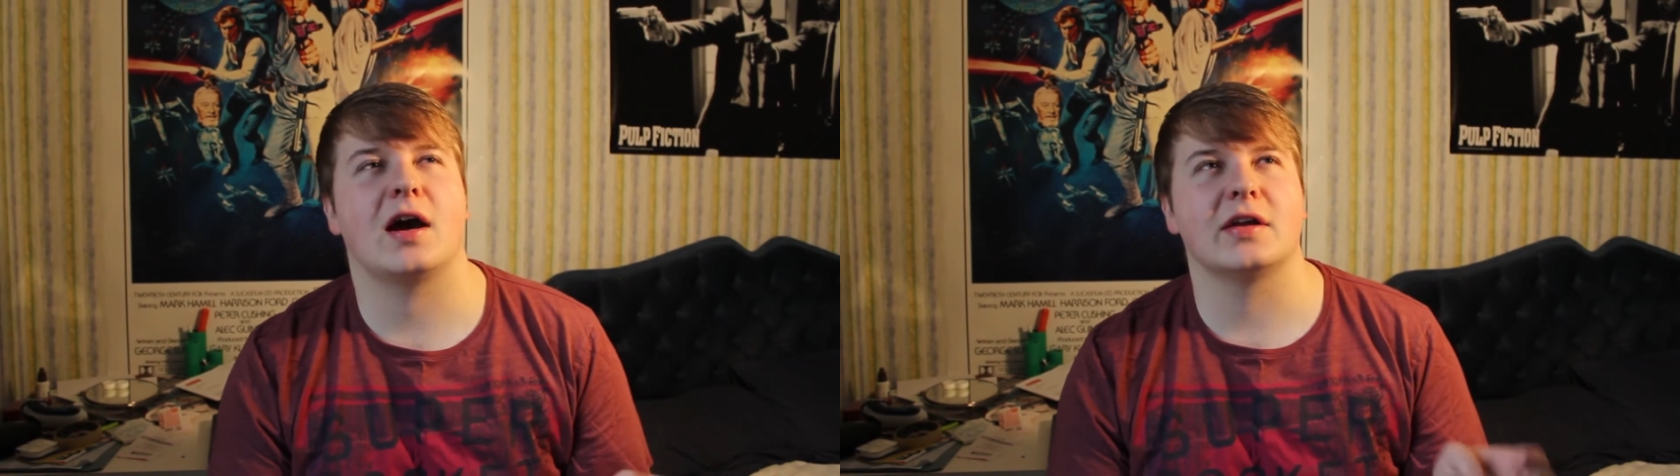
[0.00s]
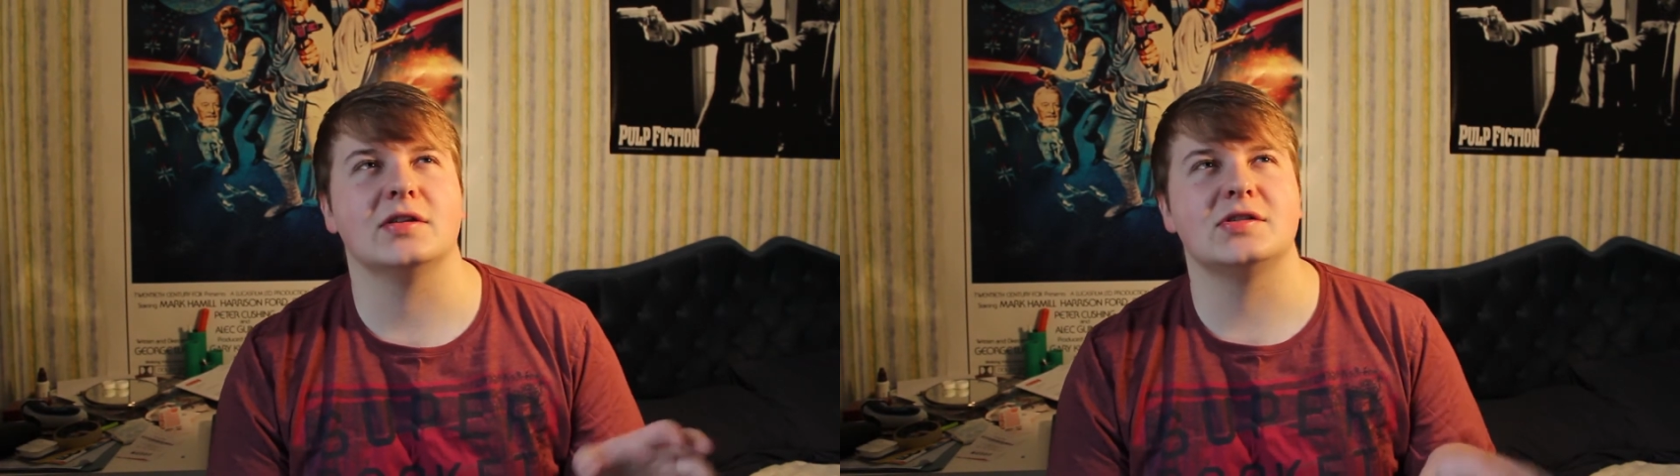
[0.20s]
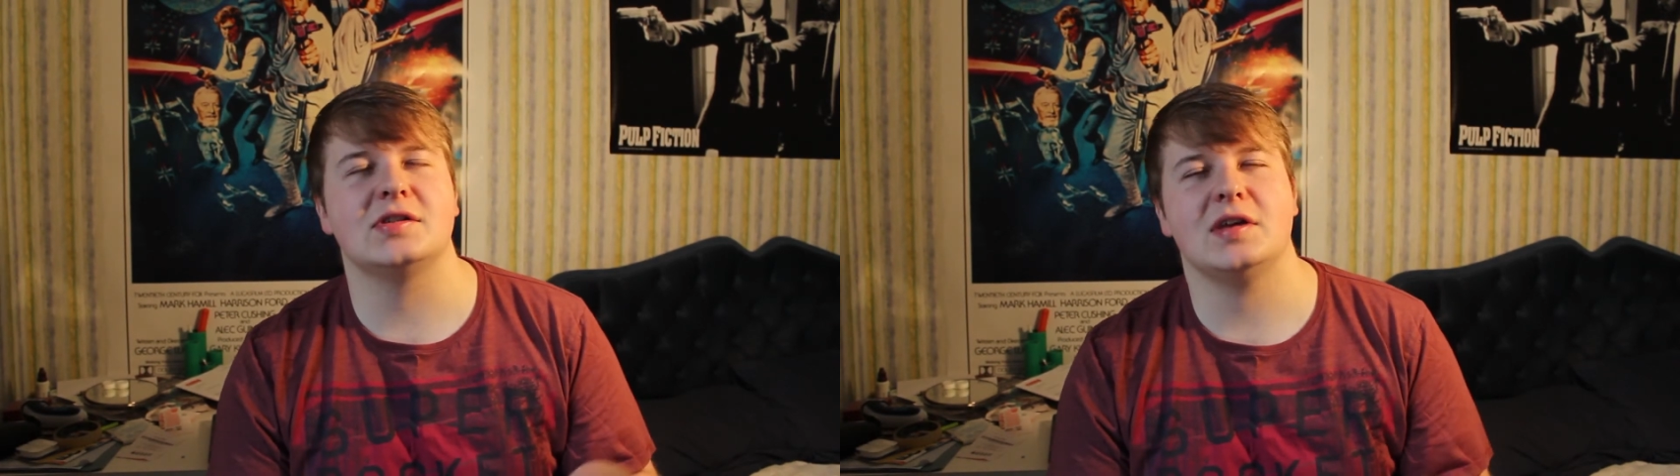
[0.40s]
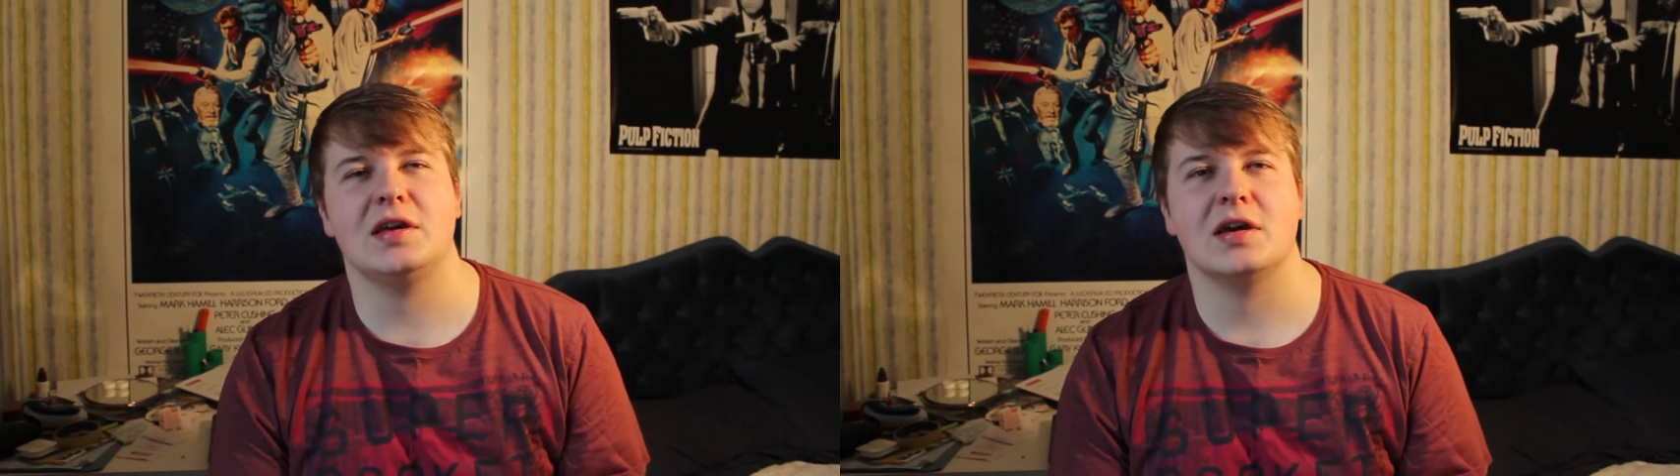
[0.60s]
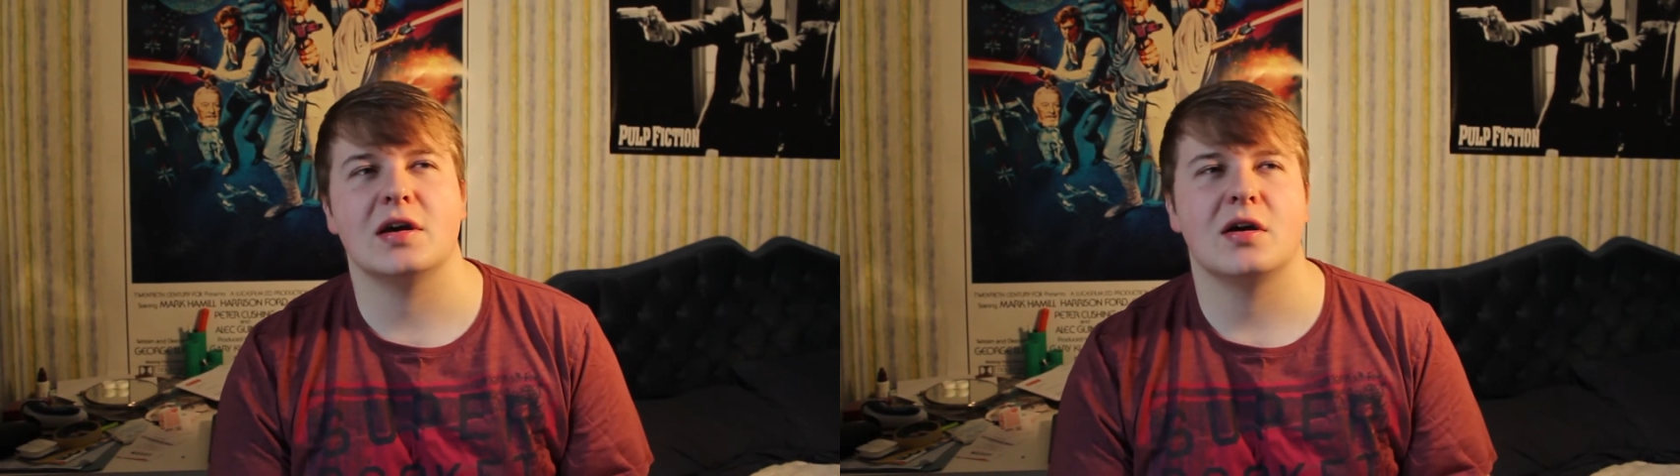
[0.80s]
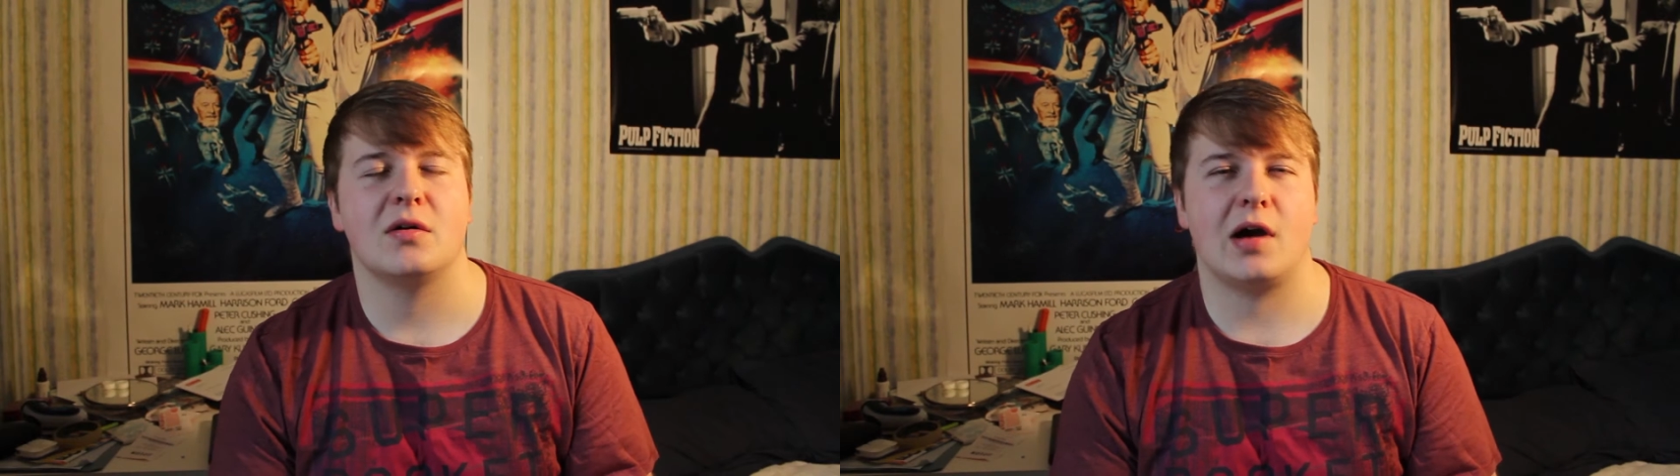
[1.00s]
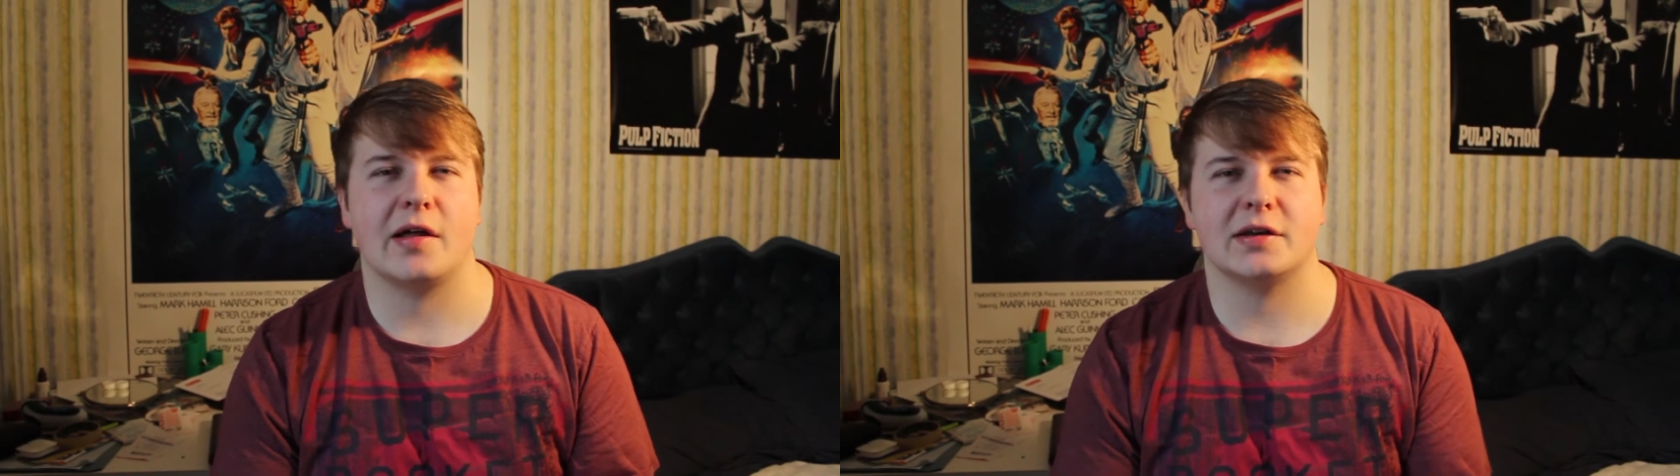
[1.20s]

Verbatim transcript: I can see why